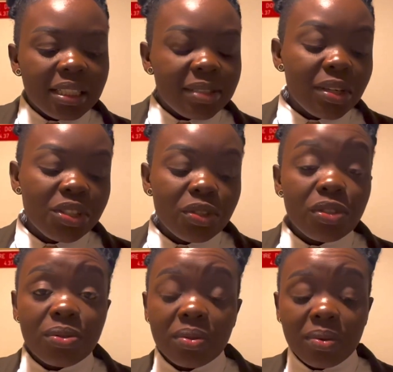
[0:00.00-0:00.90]
Question
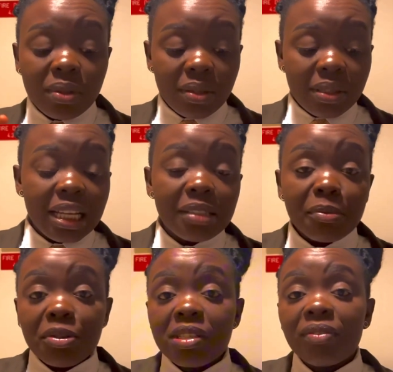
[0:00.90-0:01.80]
2 that
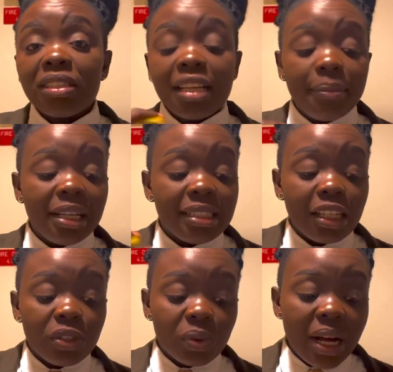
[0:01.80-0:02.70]
most of the time they
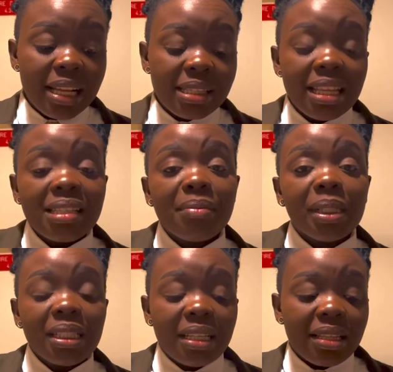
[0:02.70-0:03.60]
tend to ask, doesn't
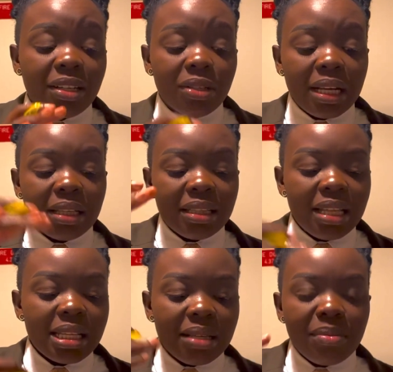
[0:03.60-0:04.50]
matter that
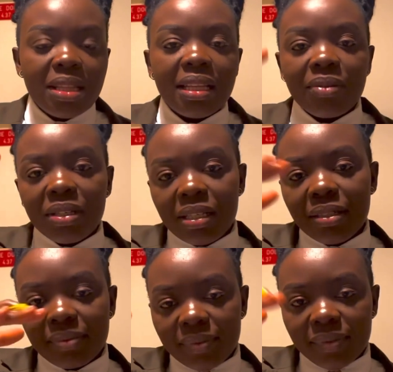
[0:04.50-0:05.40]
doesn't mean
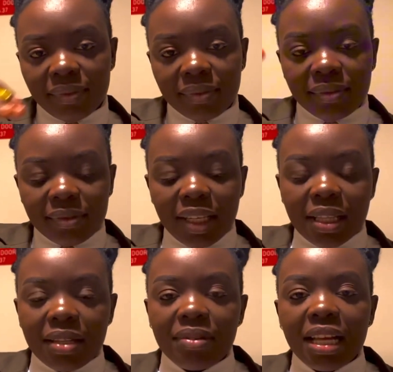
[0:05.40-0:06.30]

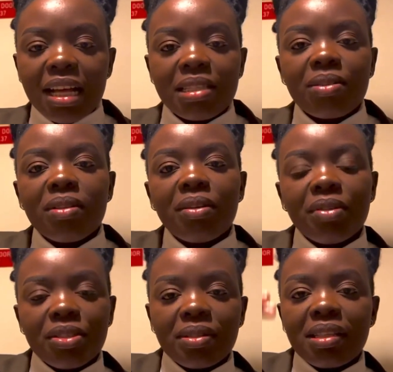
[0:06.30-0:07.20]
they will ask you the
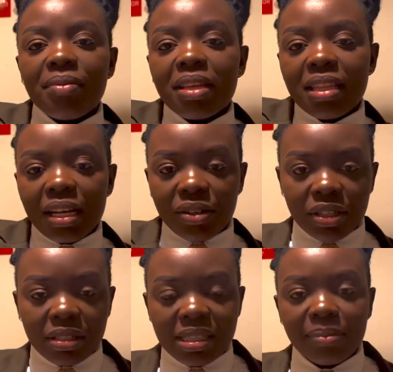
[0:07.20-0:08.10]
questions the way they are
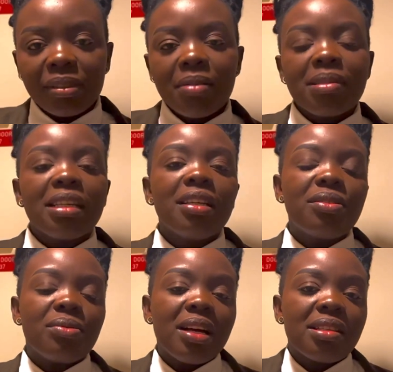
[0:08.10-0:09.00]
going. Sometimes they get
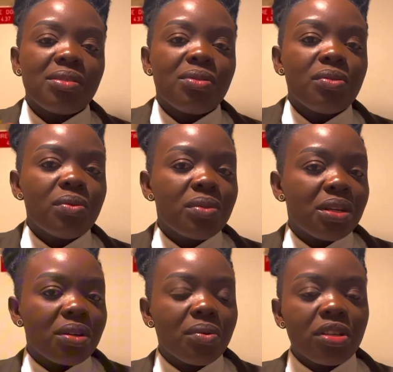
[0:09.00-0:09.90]
to ask you
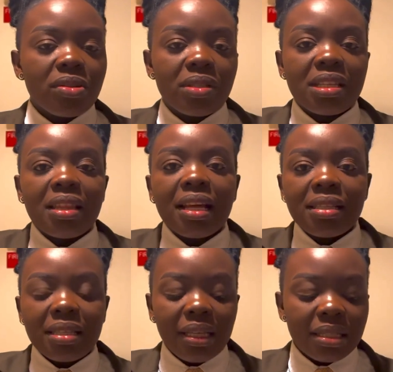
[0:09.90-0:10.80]
2-3 questions and
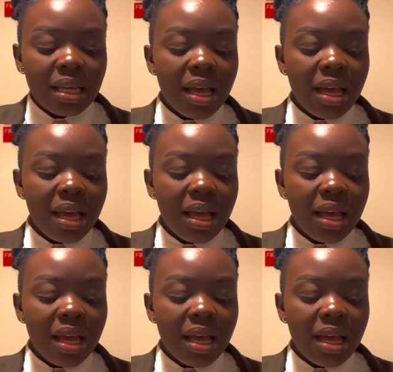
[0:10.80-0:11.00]
that's it.